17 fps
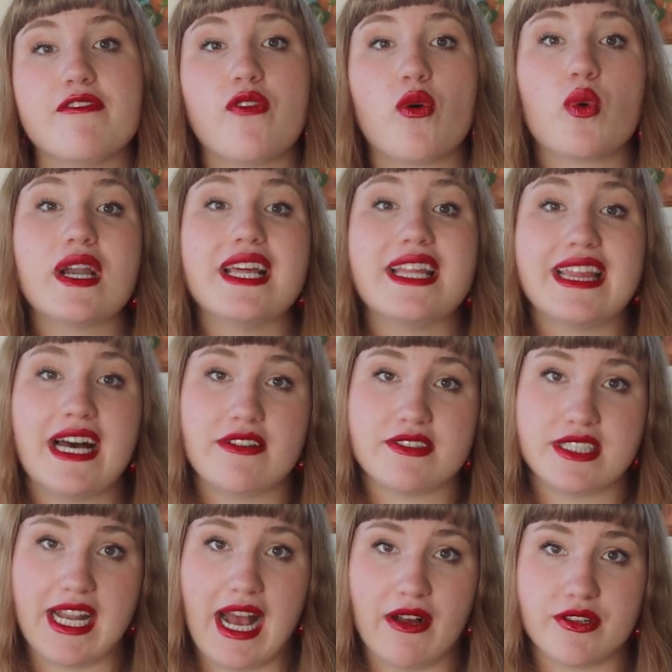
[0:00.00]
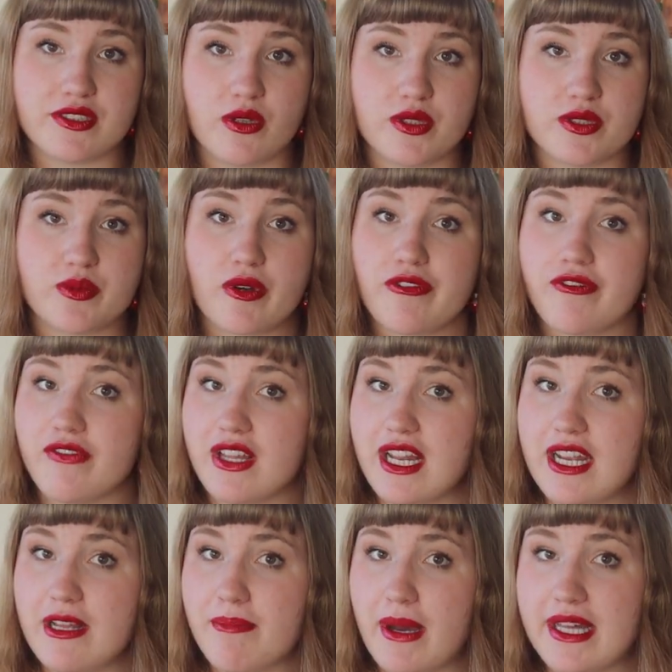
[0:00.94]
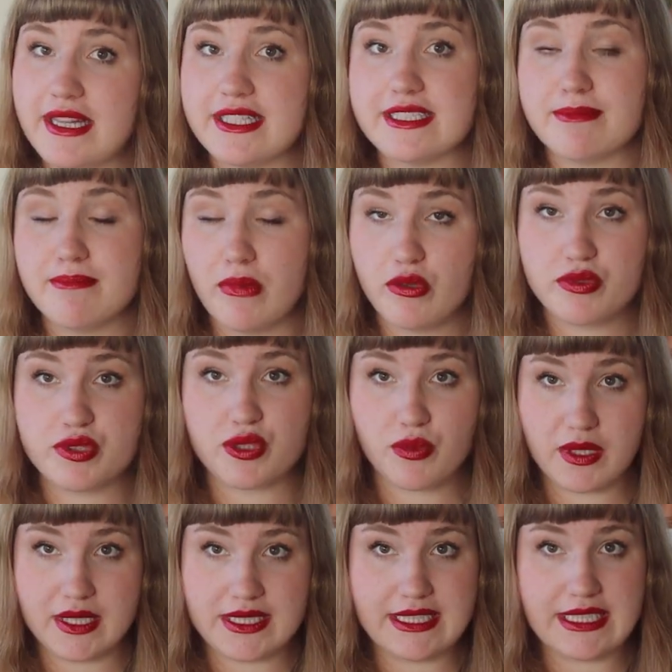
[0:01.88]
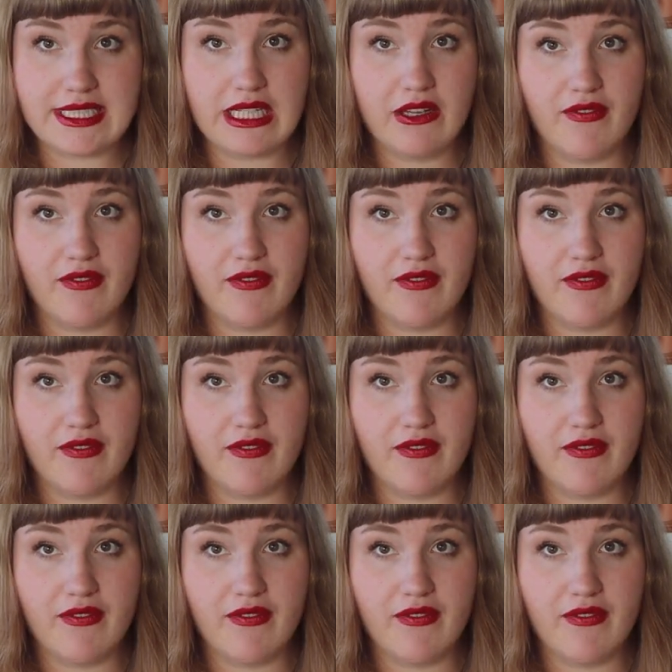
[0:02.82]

forty thousand households were flooded by this most recent